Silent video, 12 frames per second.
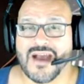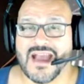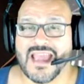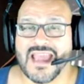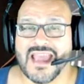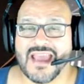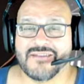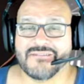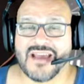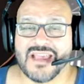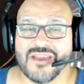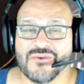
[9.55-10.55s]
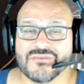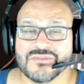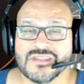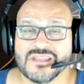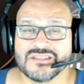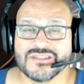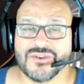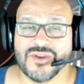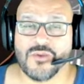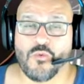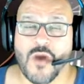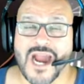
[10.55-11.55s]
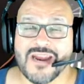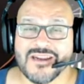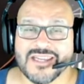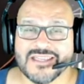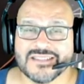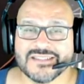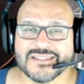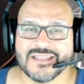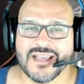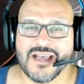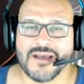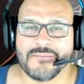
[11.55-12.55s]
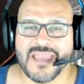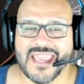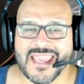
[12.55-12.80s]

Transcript: I have I own these three wireless um,